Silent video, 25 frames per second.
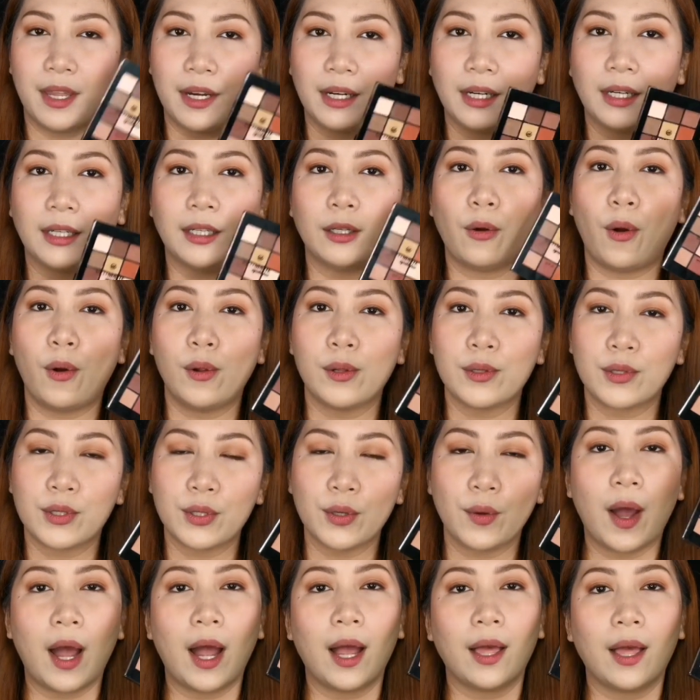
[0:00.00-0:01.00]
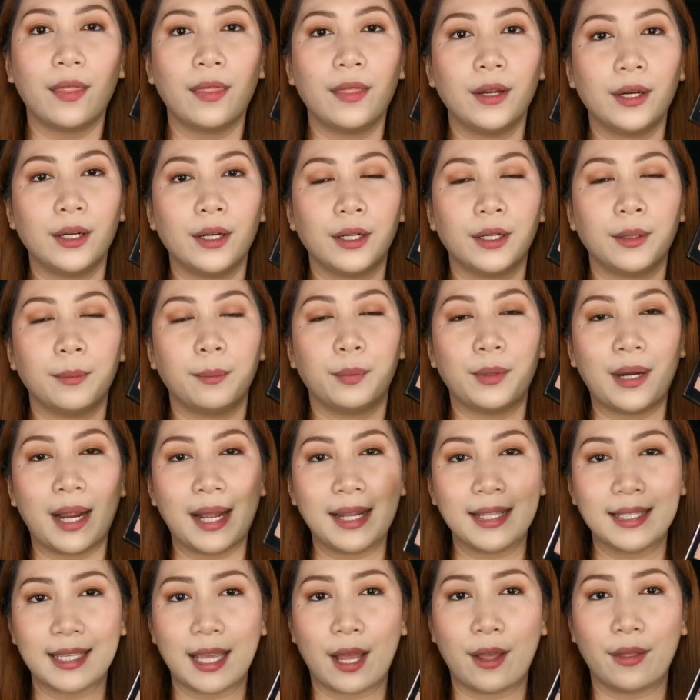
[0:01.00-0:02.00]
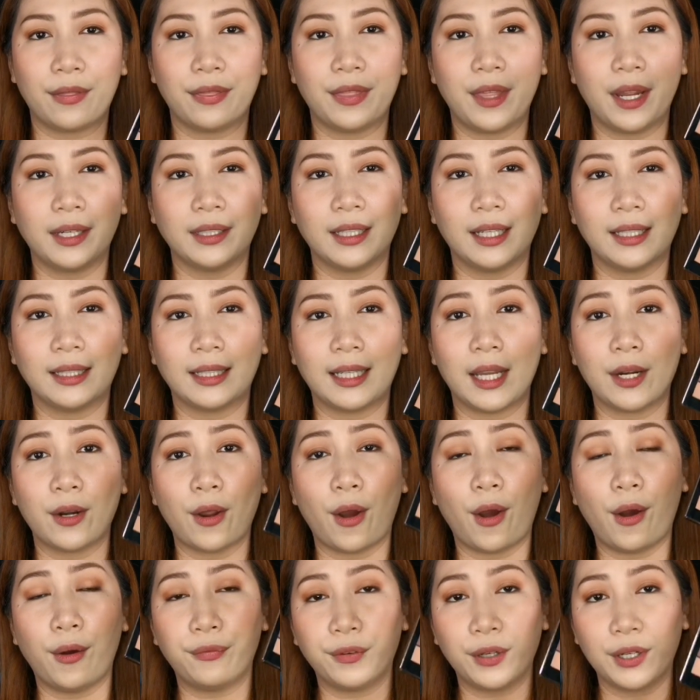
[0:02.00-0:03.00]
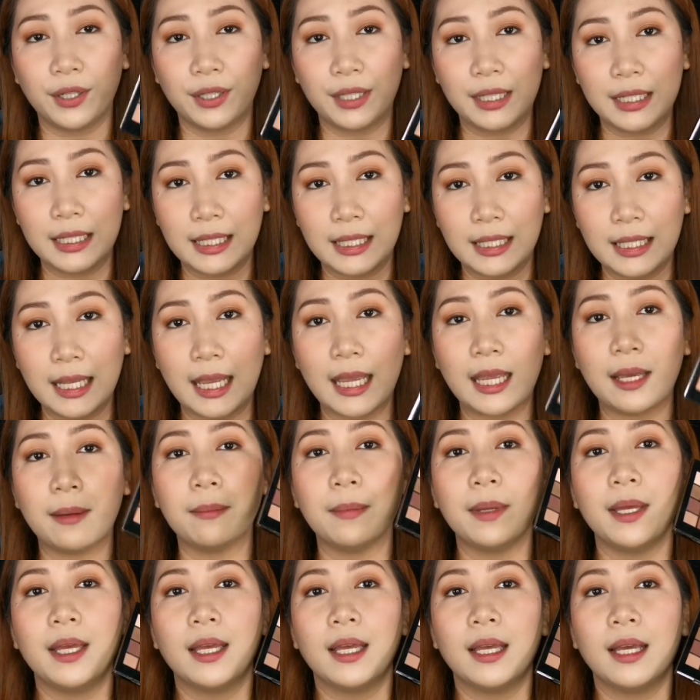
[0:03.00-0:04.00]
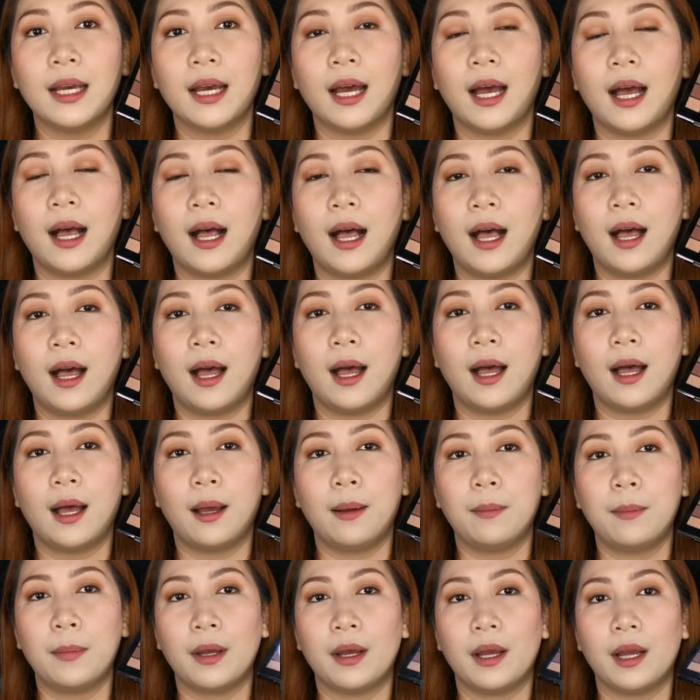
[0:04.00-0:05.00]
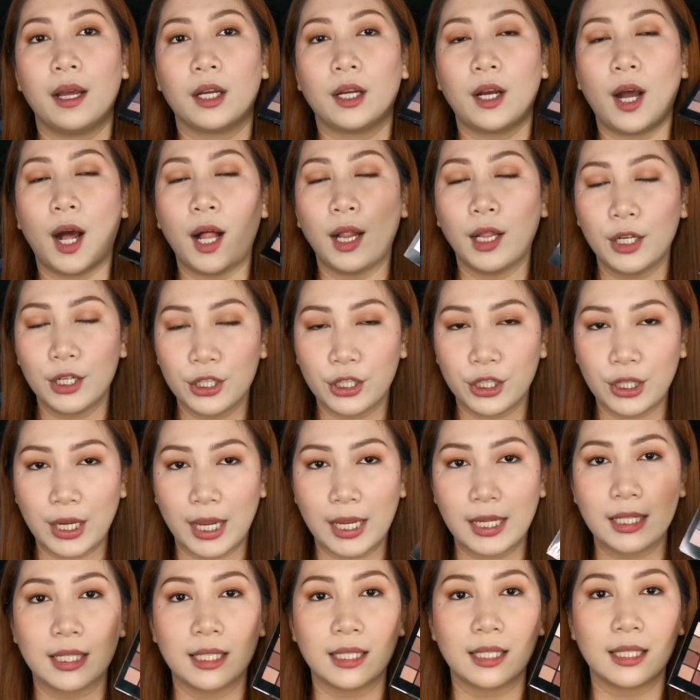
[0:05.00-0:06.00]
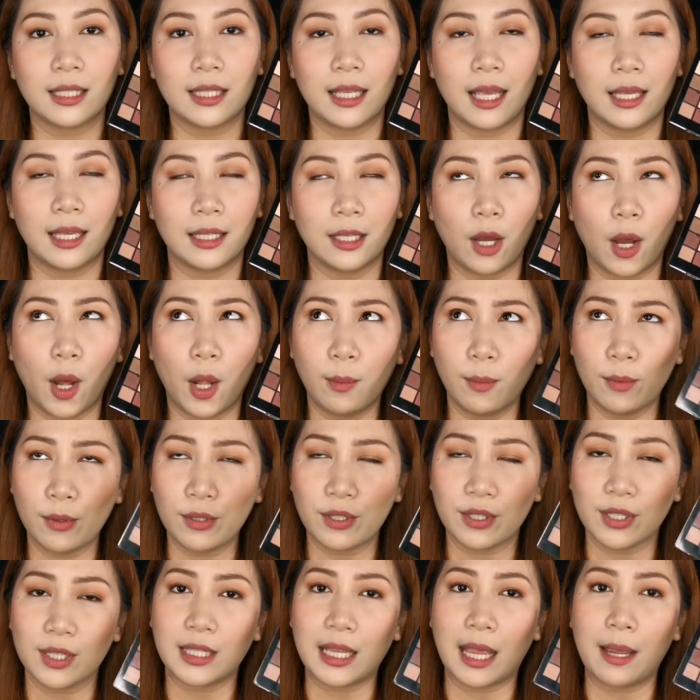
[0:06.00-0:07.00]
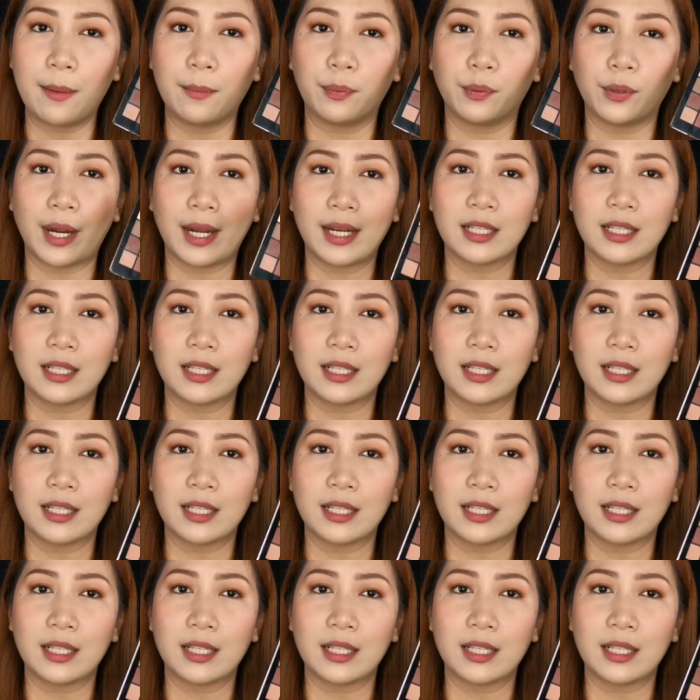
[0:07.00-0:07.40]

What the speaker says: there are also other brands out there that can offer the same color shades, almost the same